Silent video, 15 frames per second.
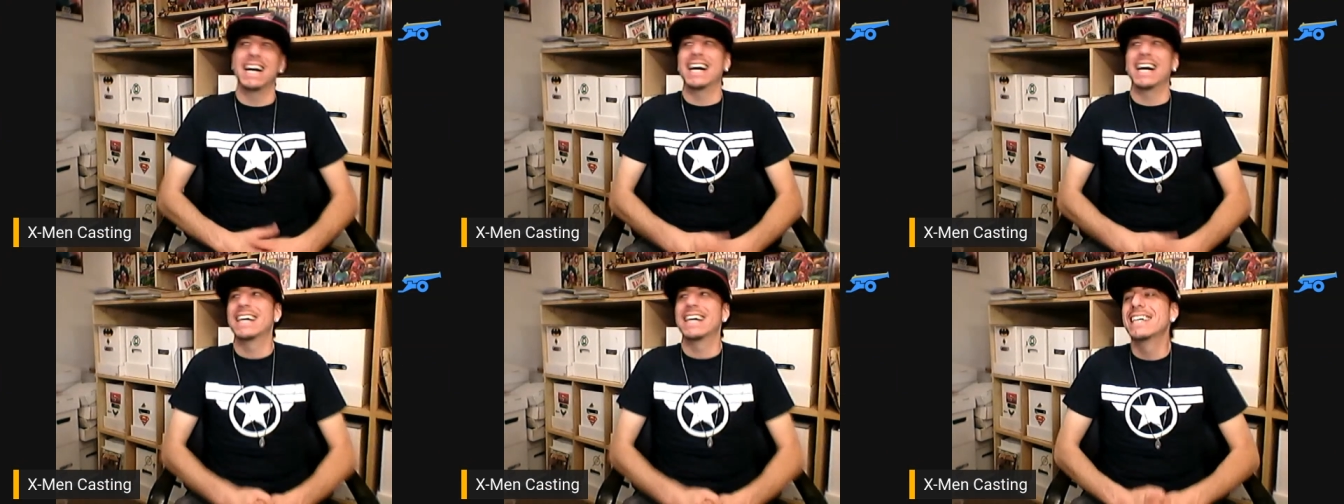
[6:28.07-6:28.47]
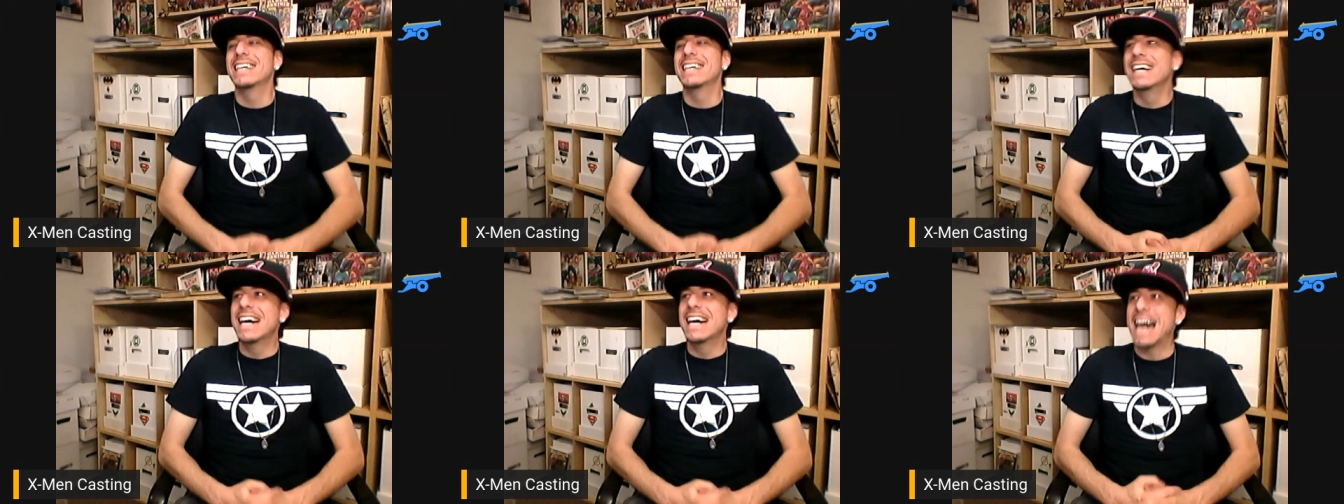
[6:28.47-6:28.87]
Uh,
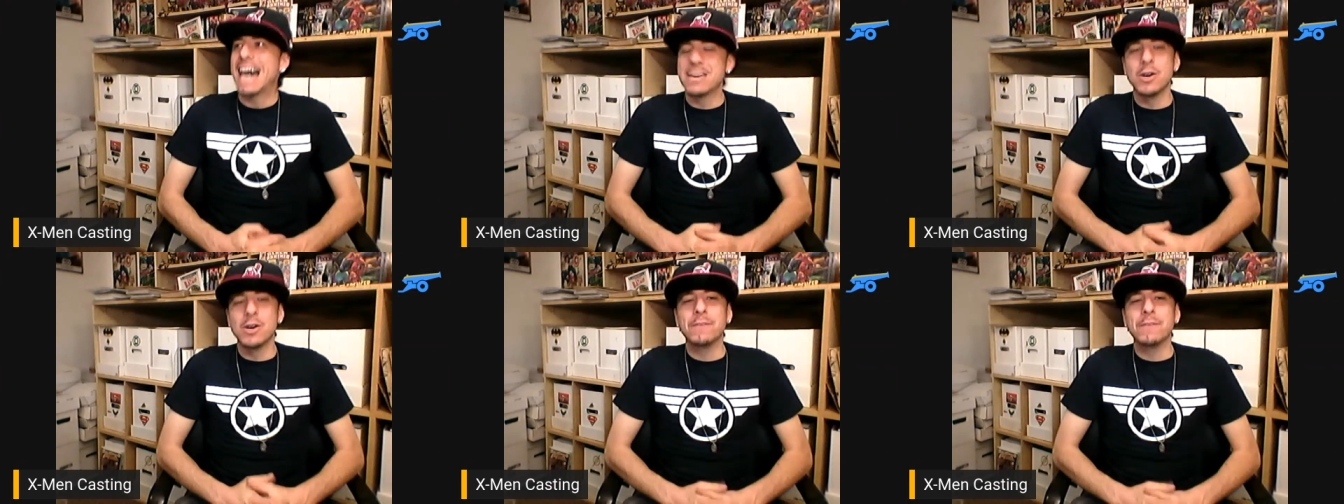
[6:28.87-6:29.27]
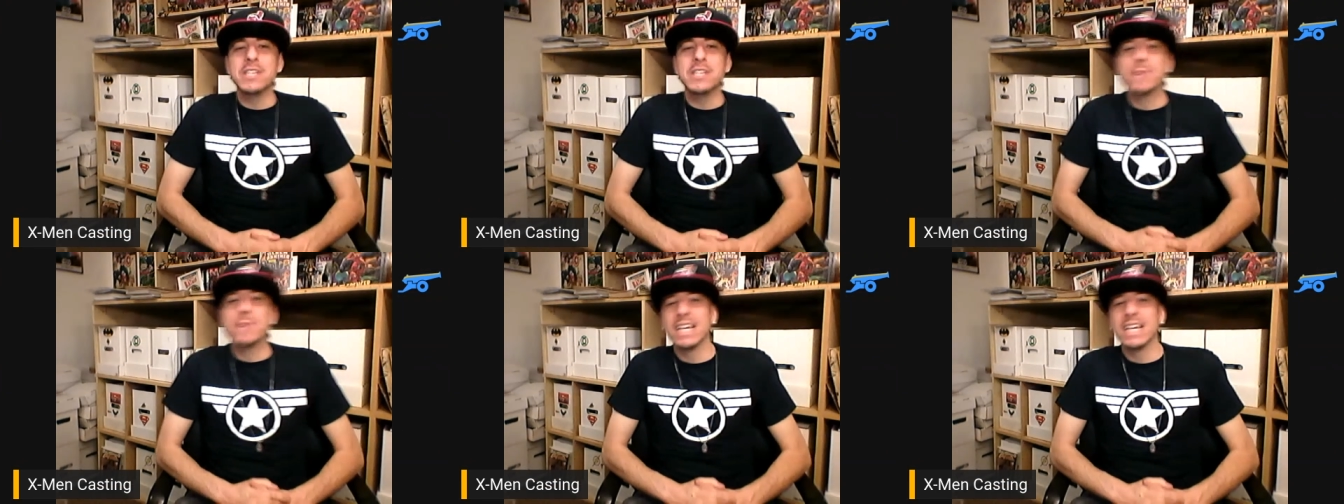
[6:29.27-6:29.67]
I don't know
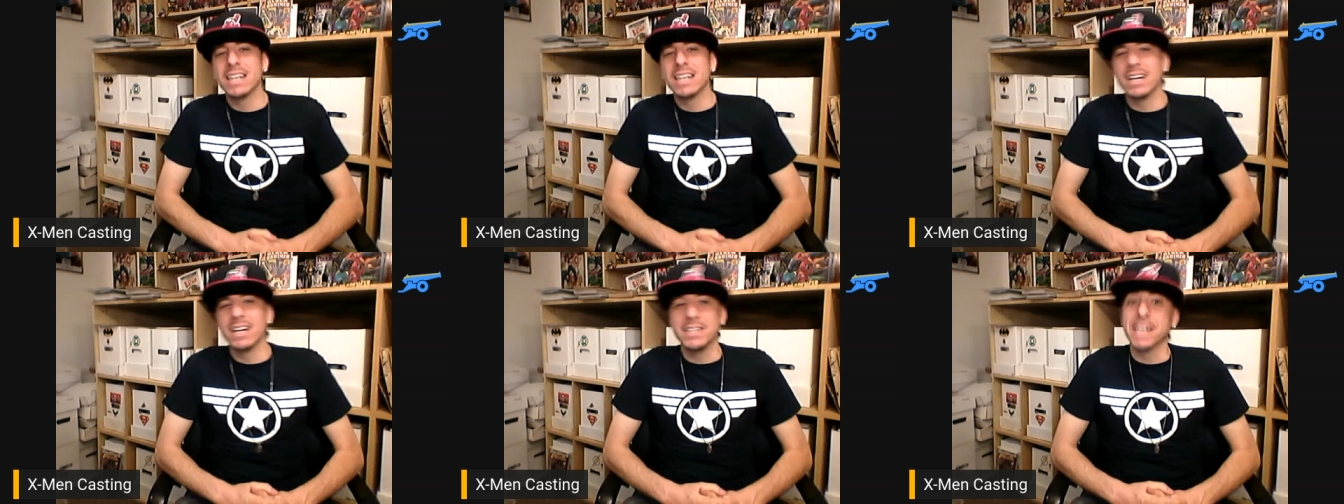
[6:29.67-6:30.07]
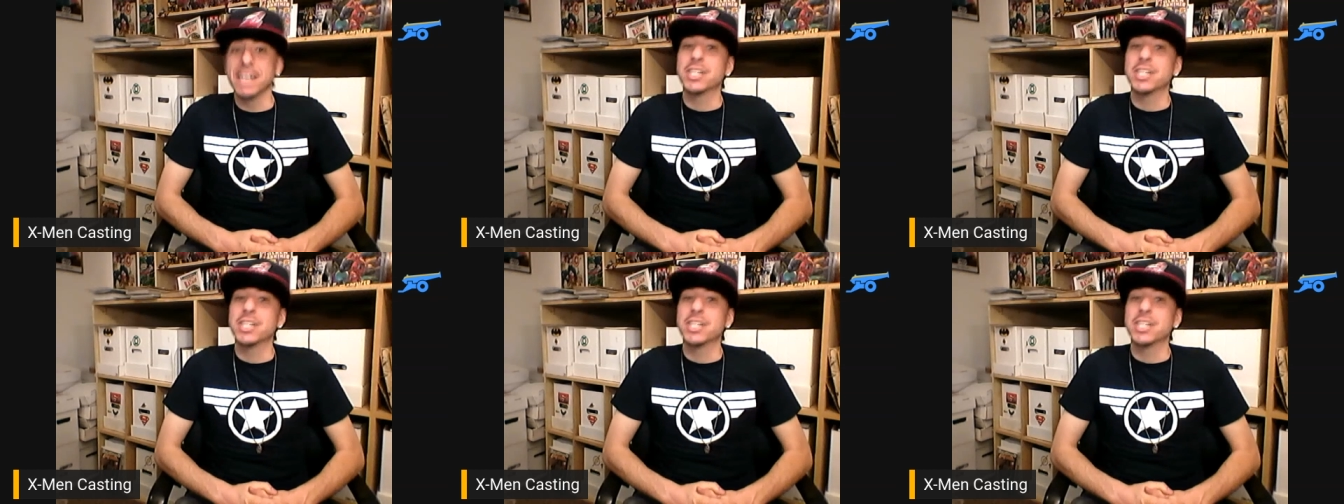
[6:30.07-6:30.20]
if he's been uh,